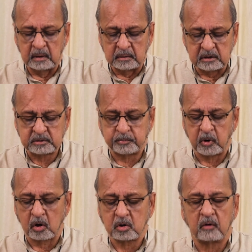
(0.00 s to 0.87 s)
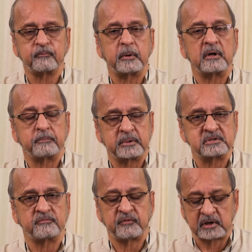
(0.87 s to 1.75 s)
this bloc of
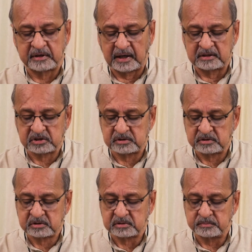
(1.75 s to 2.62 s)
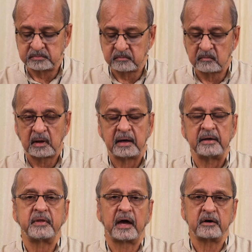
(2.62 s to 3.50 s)
Pacific nations
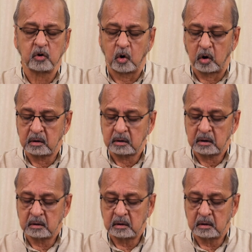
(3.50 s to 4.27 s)
in their call